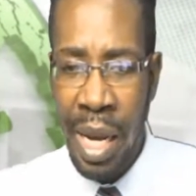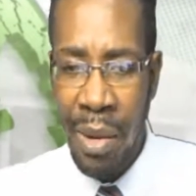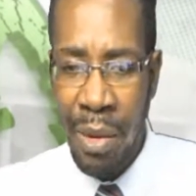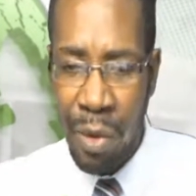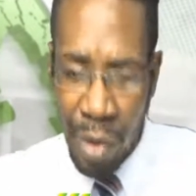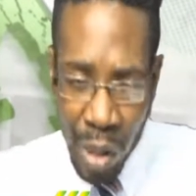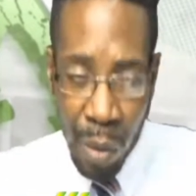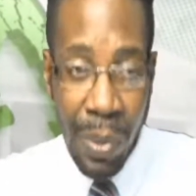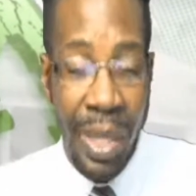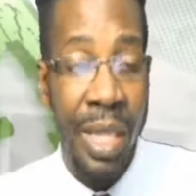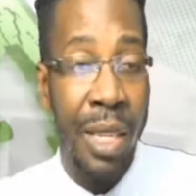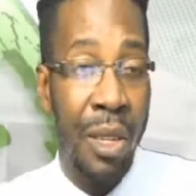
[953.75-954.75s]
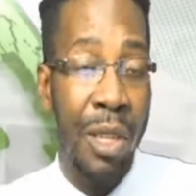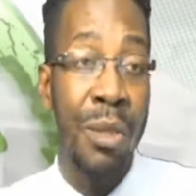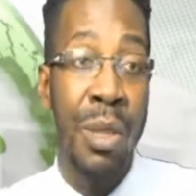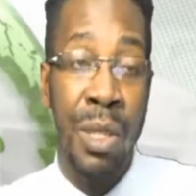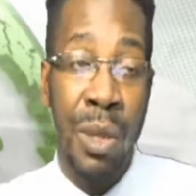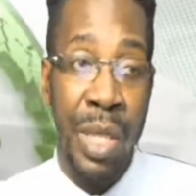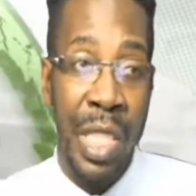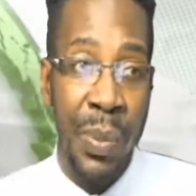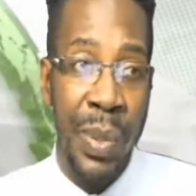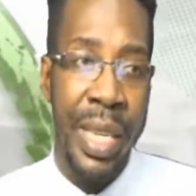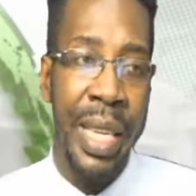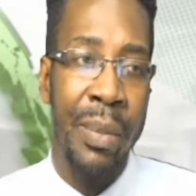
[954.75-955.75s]
reopening the country, so to
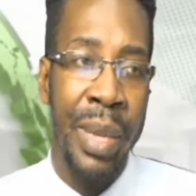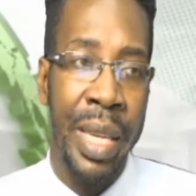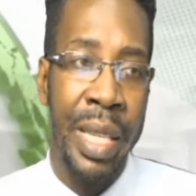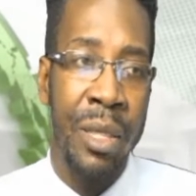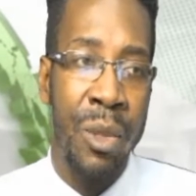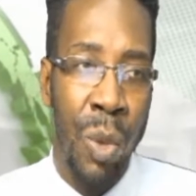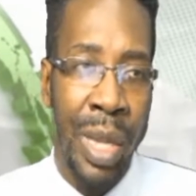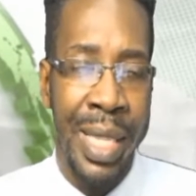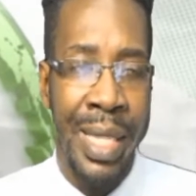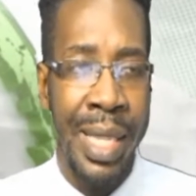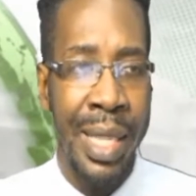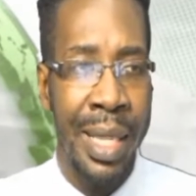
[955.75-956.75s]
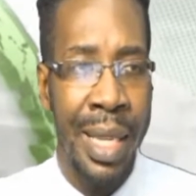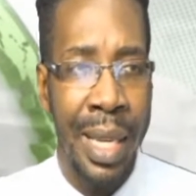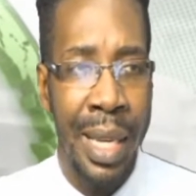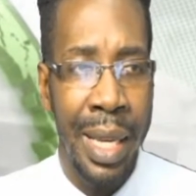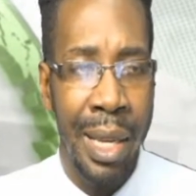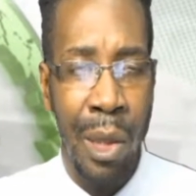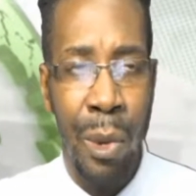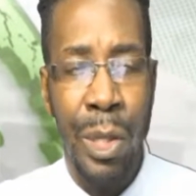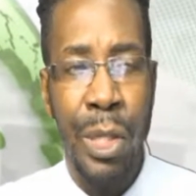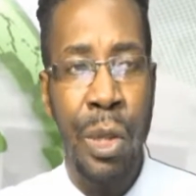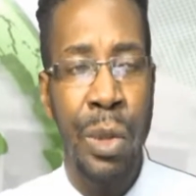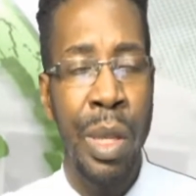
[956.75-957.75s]
speak. I mean, school is still
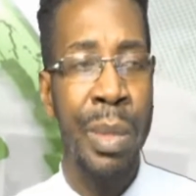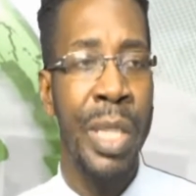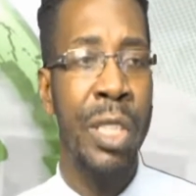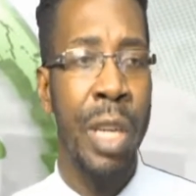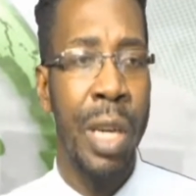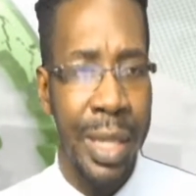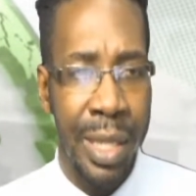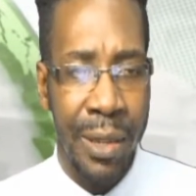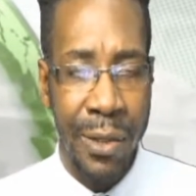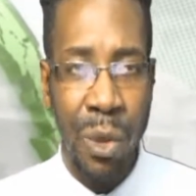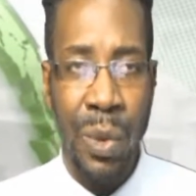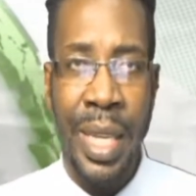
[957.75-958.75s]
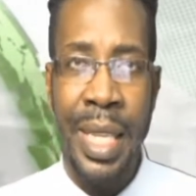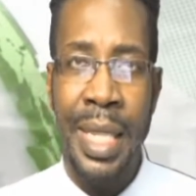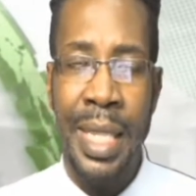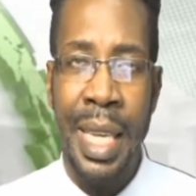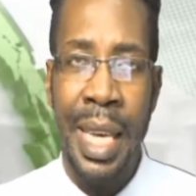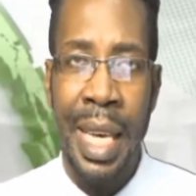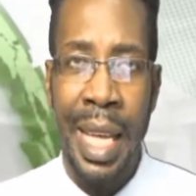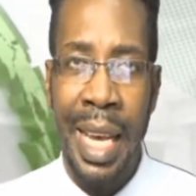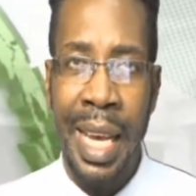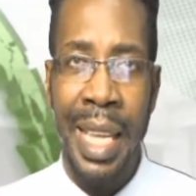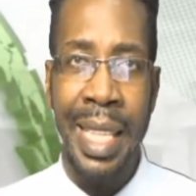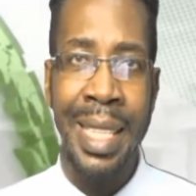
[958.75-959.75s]
closed to the majority of students.
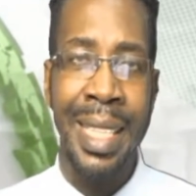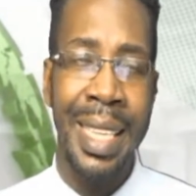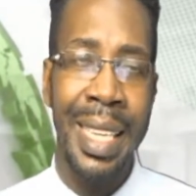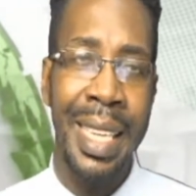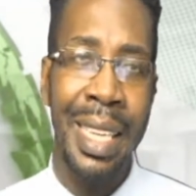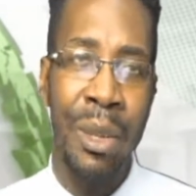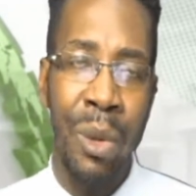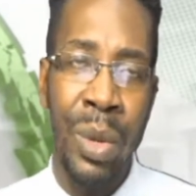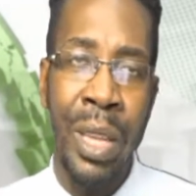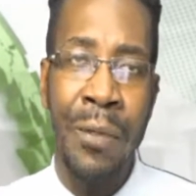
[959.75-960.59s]
And, you know, we have